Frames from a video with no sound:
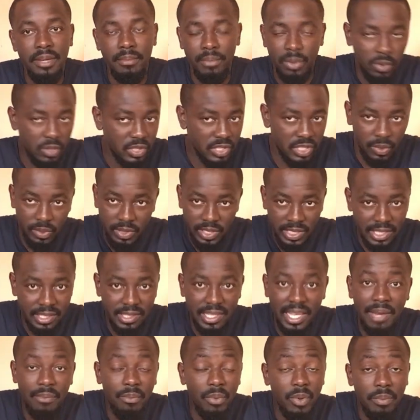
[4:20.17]
Because there was a
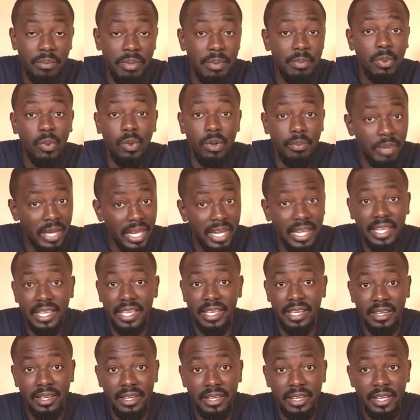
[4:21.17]
time where people were
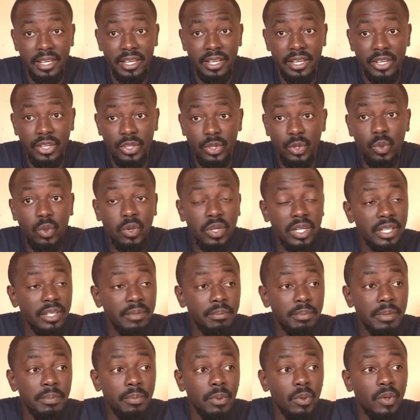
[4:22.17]
panicking you
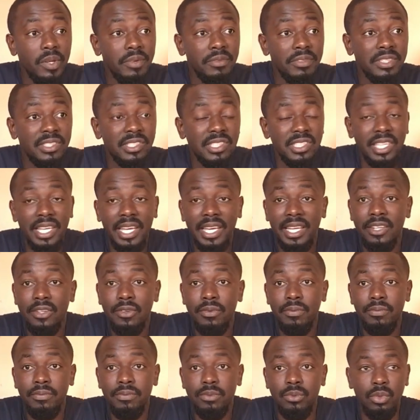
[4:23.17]
couldn't, people were even
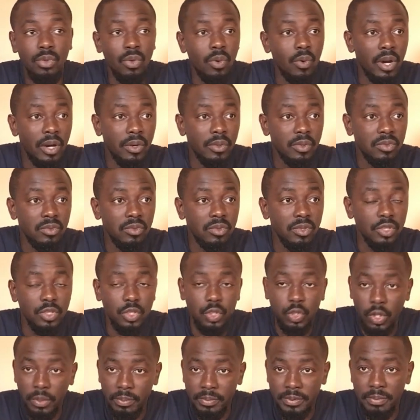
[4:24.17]
scared to go out to the
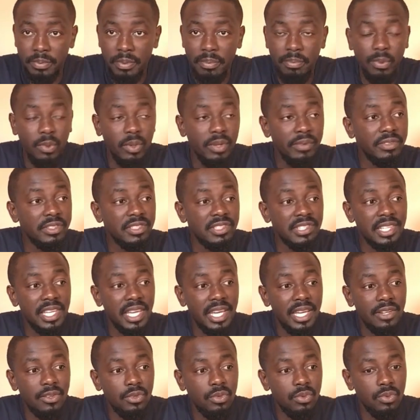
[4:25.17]
shops. People were even
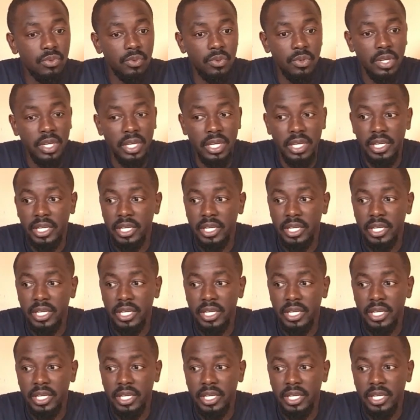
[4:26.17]
scared to,